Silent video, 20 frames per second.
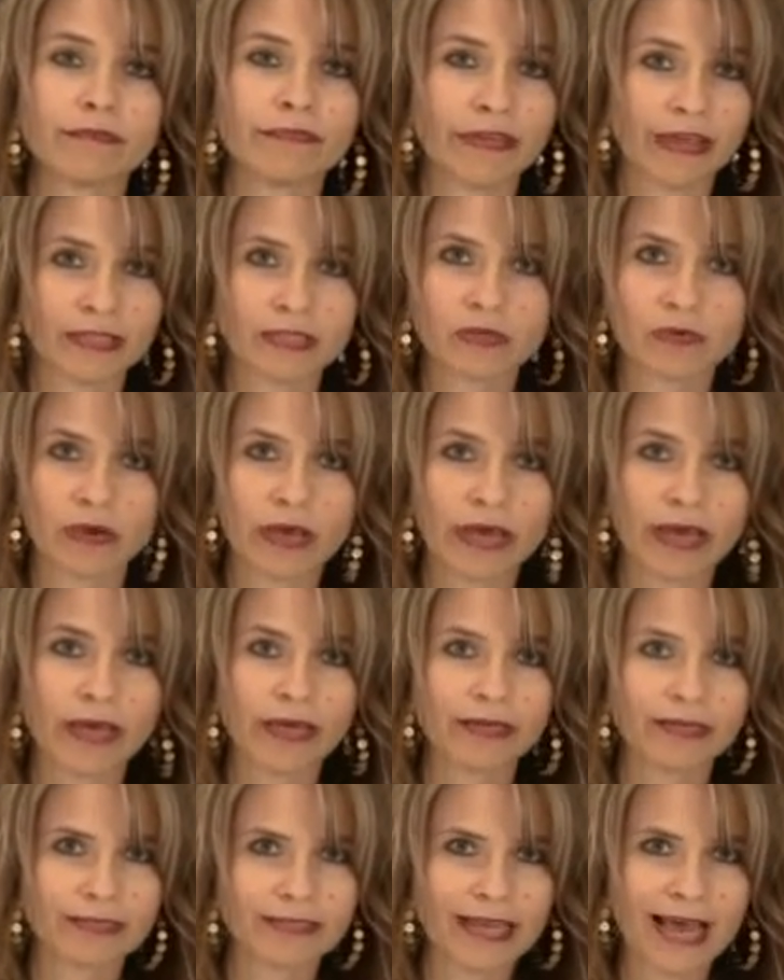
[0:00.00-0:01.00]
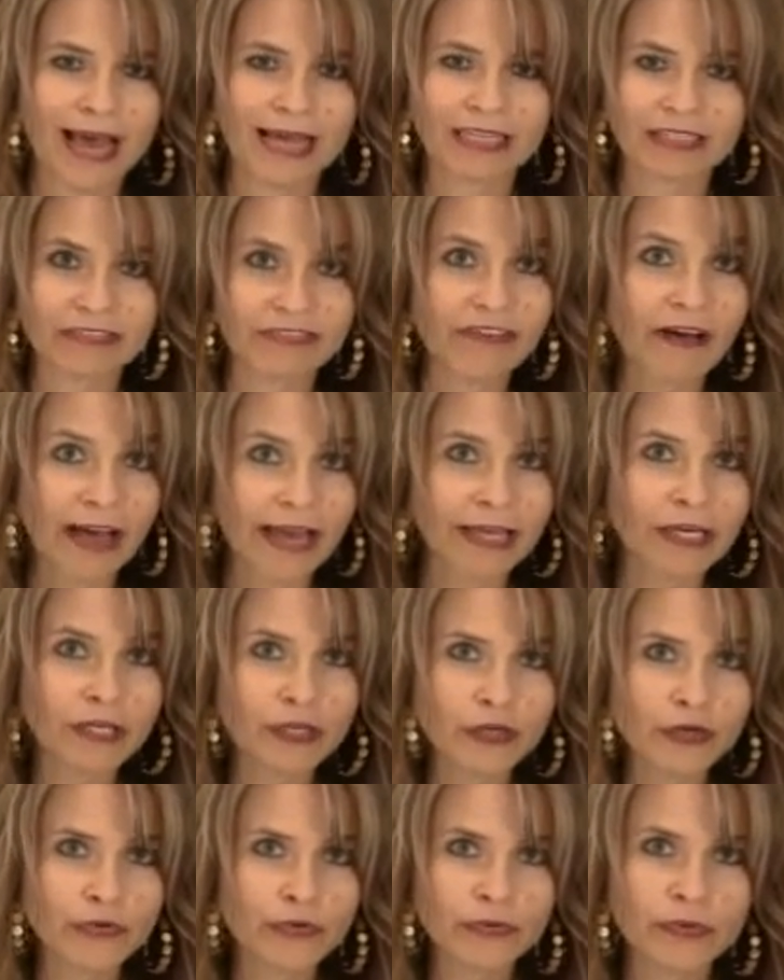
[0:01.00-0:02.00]
That's okay. Does that define
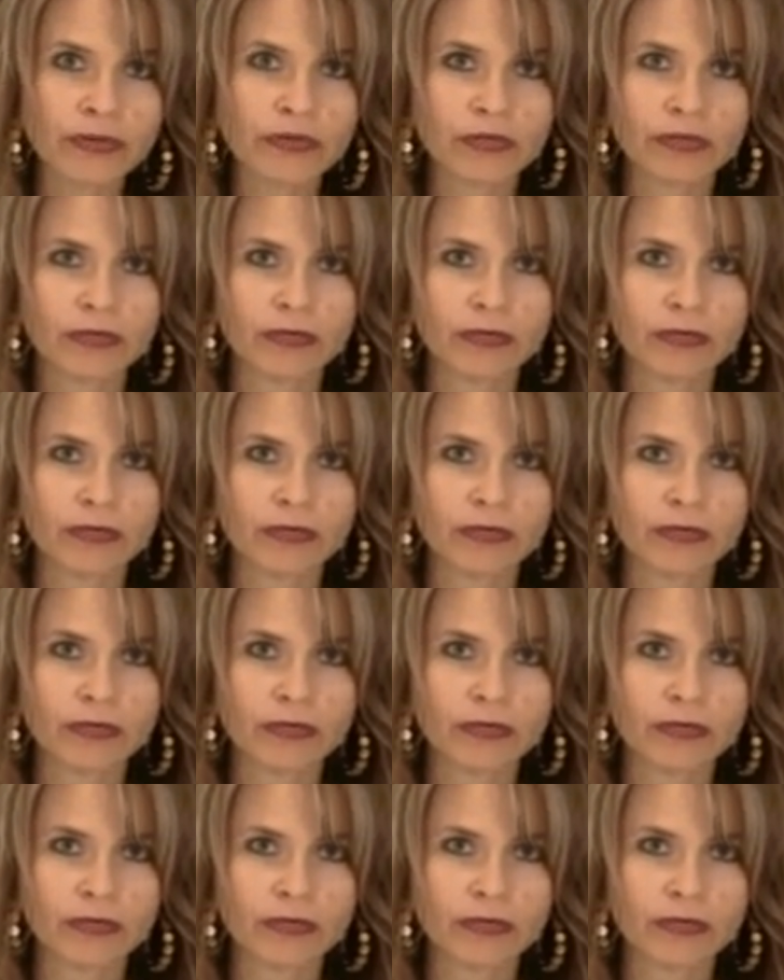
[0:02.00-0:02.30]
you?